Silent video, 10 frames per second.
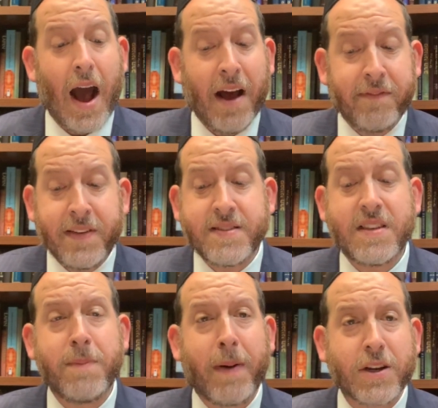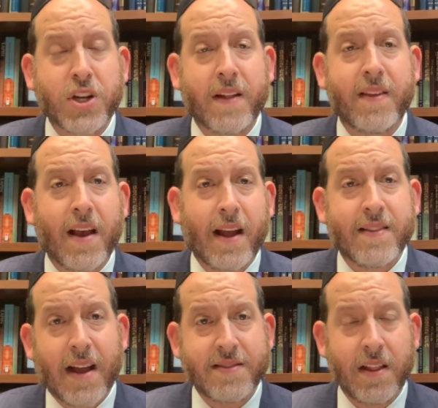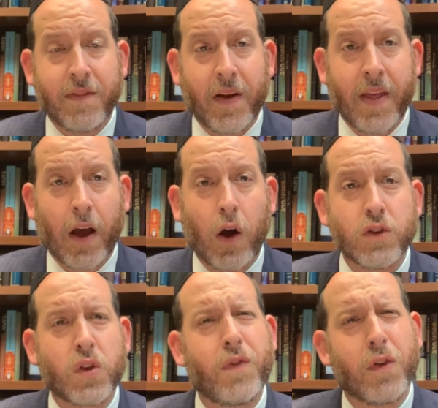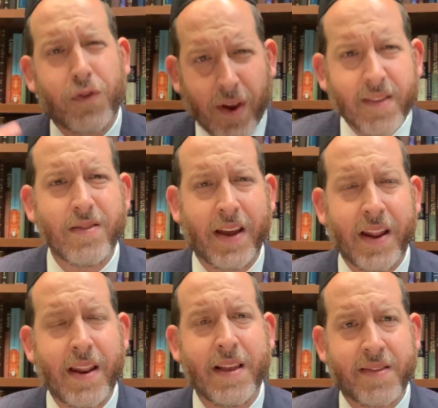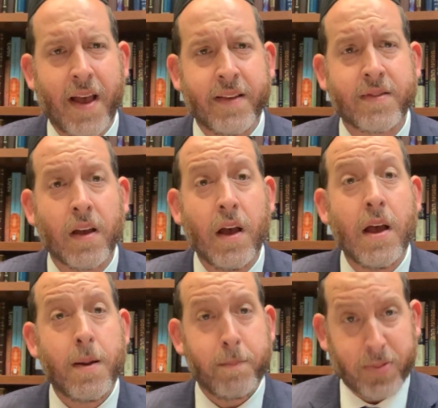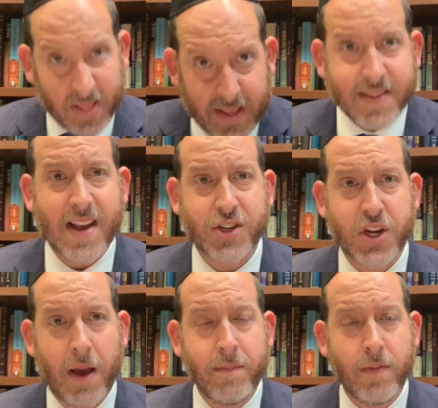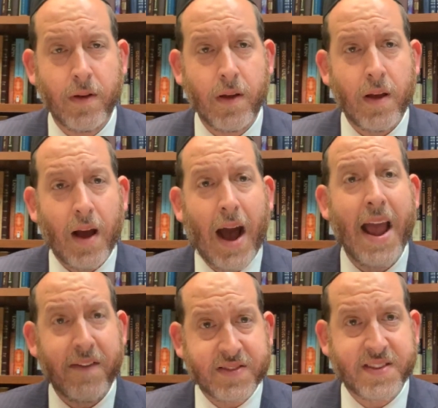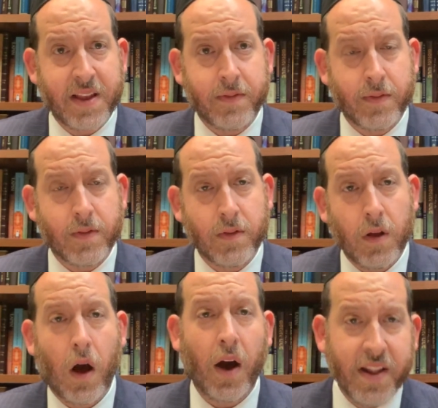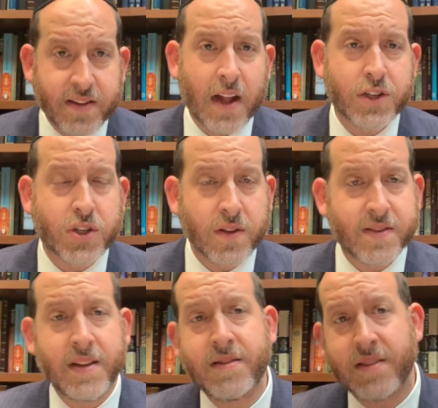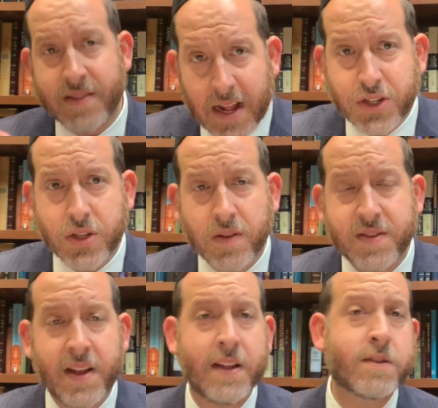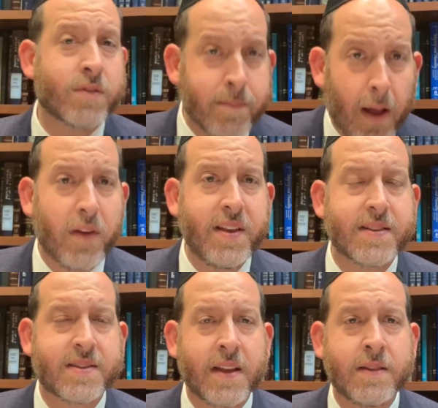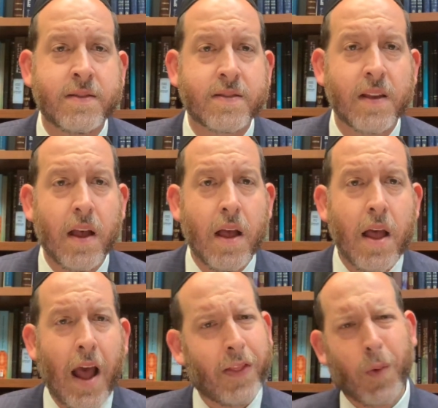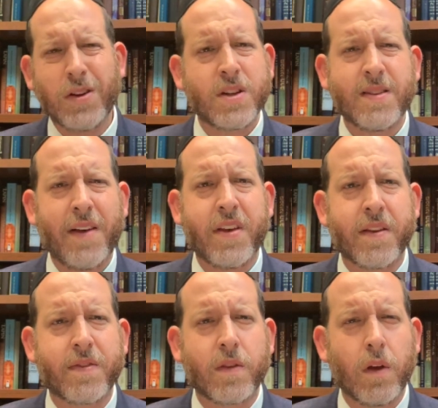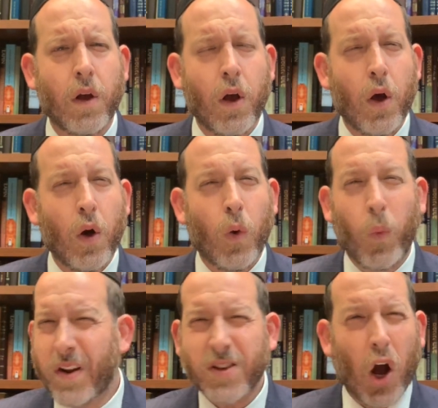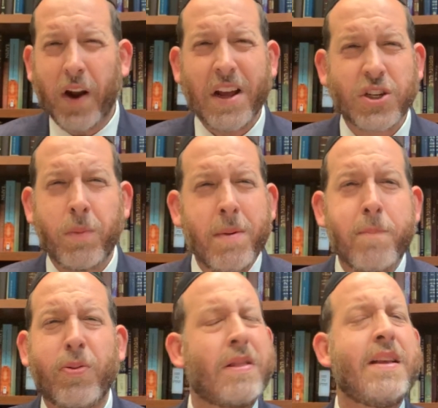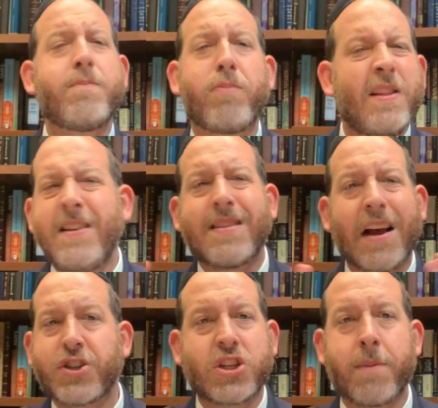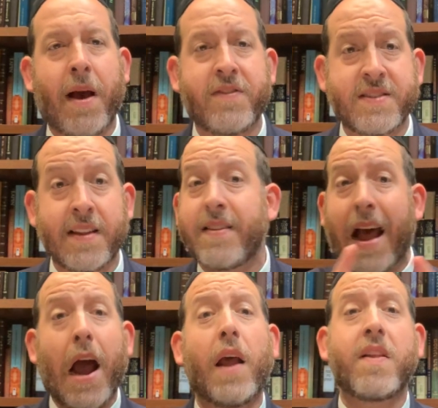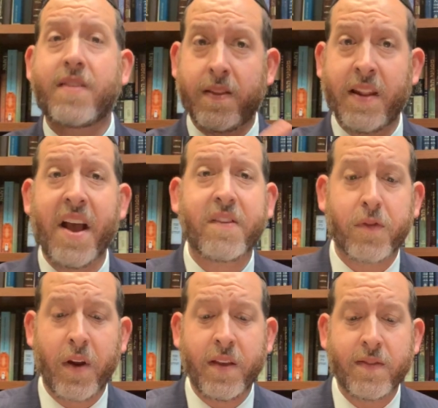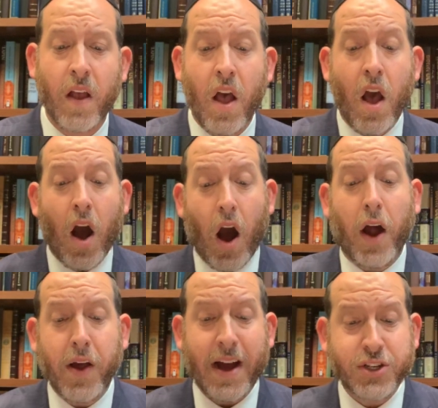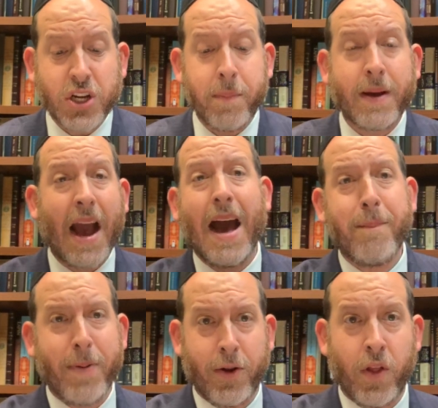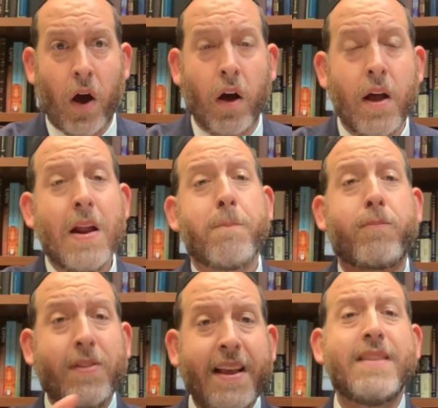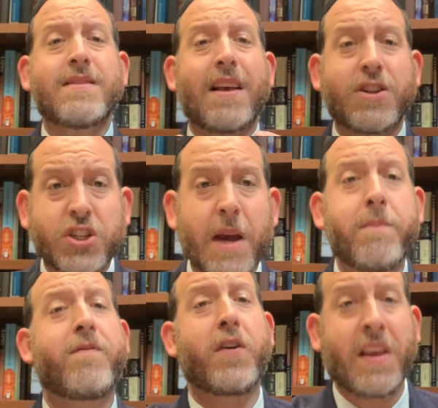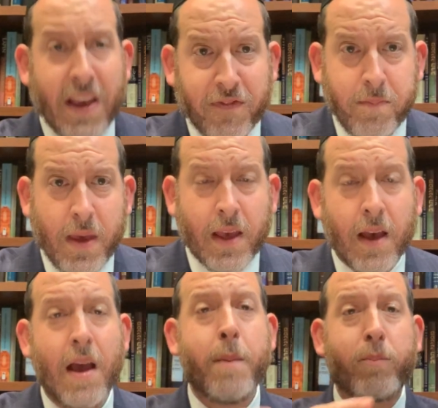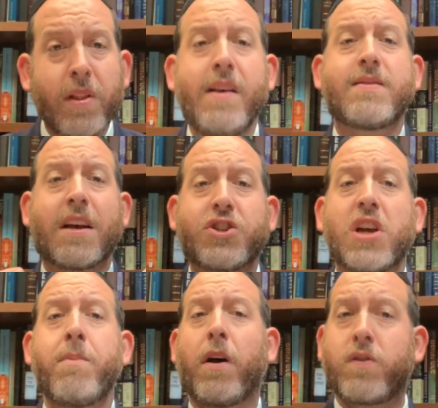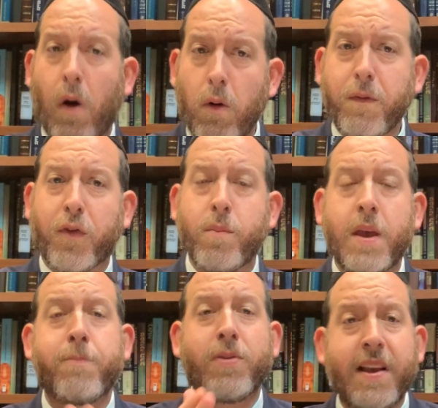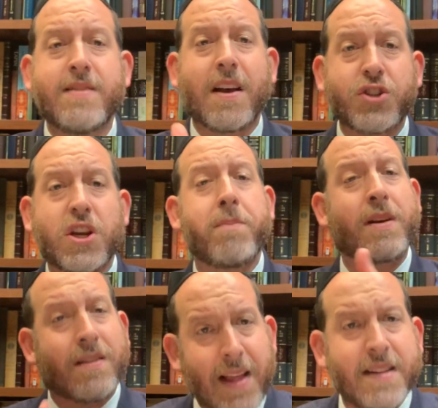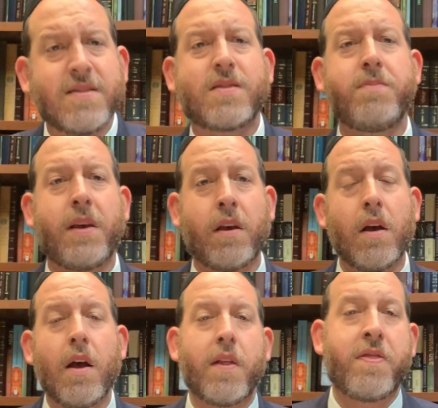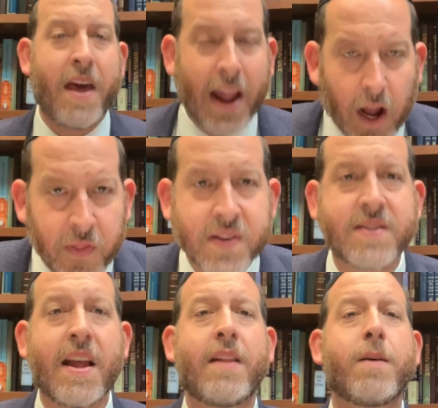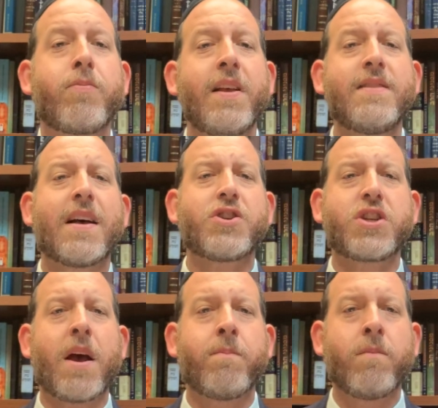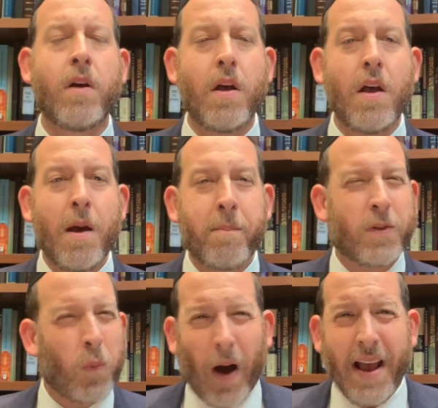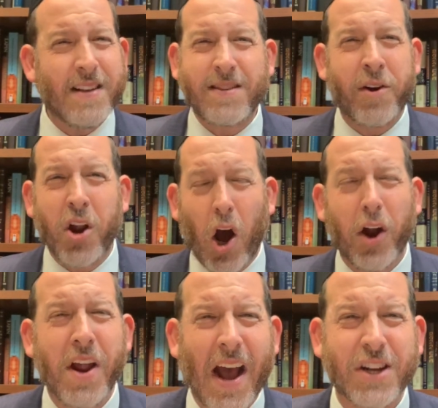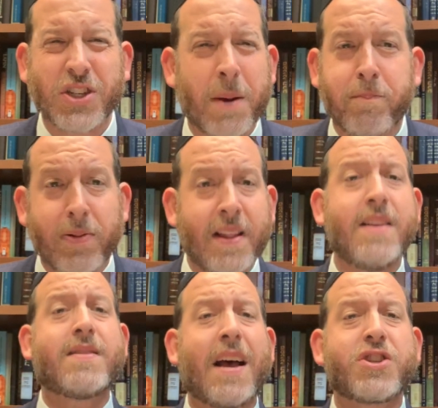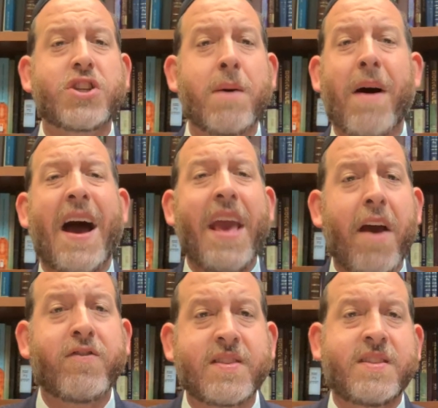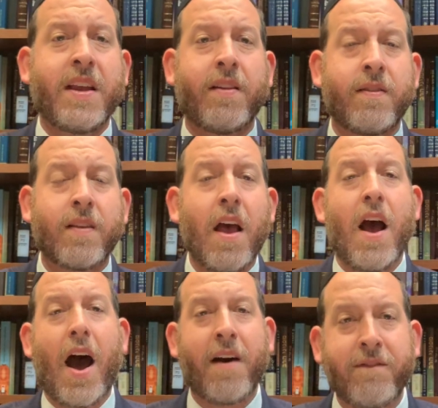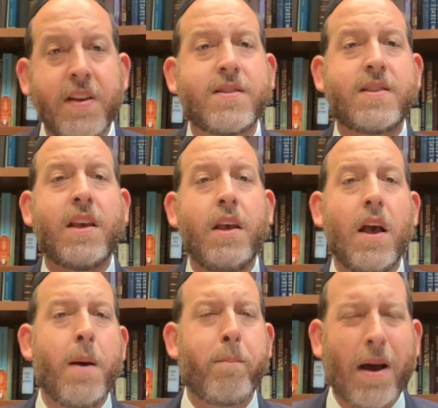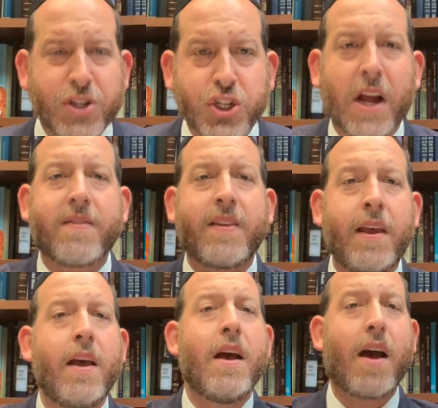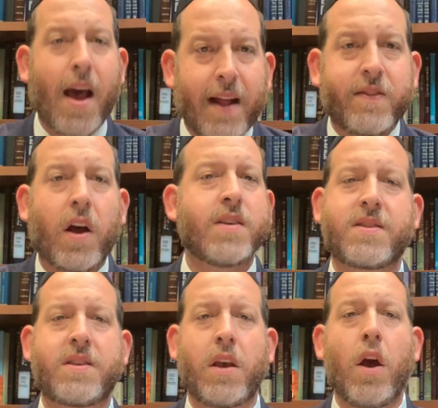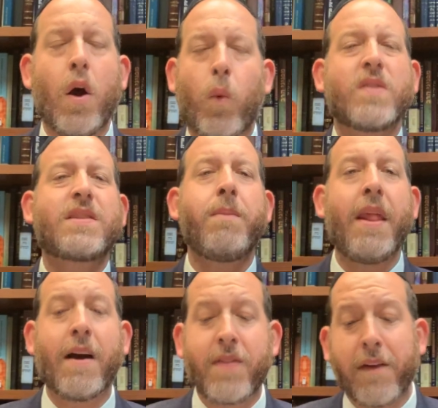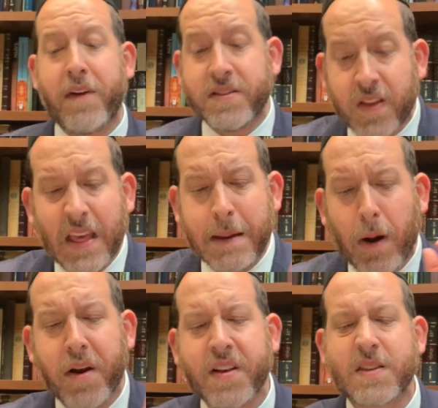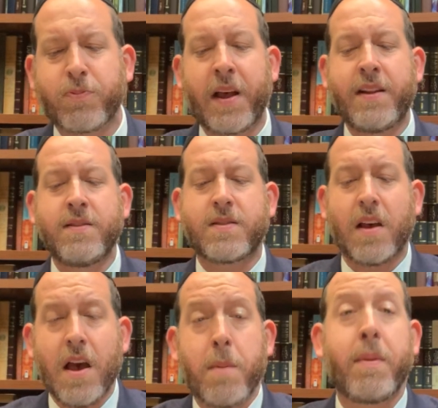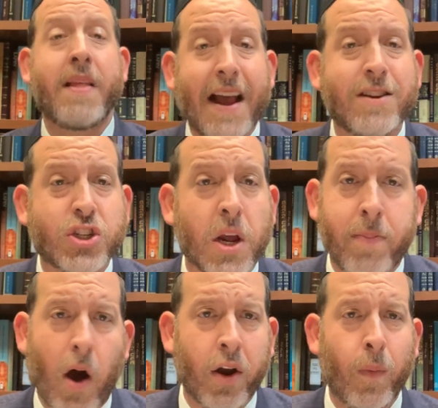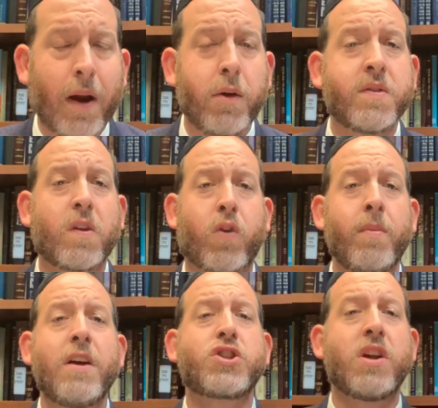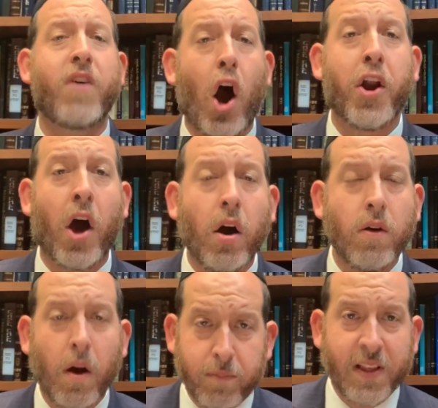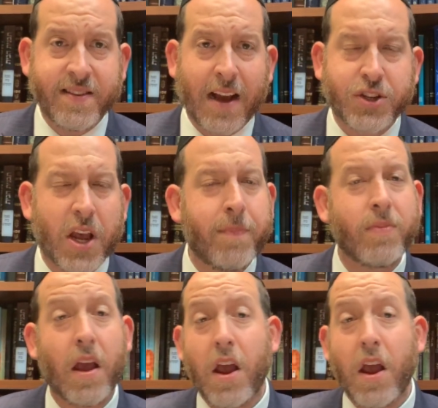Avisi pashati chatasi lefanecha. So if you translate it, it says, please Hashem, I have sinned. Unintentional sins, intentional sins, rebellious sins. And the question is obvious. What is ana Hashem? What do you mean, please Hashem, I've sinned? Now I understand the next phrase. Ana Hashem kaperna. Please Hashem, forgive me. Please Hashem, atone for me. Please Hashem, cleanse me. Then I understand the please Hashem. But why is there an ana Hashem? Please Hashem, I have sinned. Avisi pashati chatasi. What's the meaning of that phrase? So the Gemara explains, minayin sheba ana. Why do you use this formulation of ana? Please Hashem.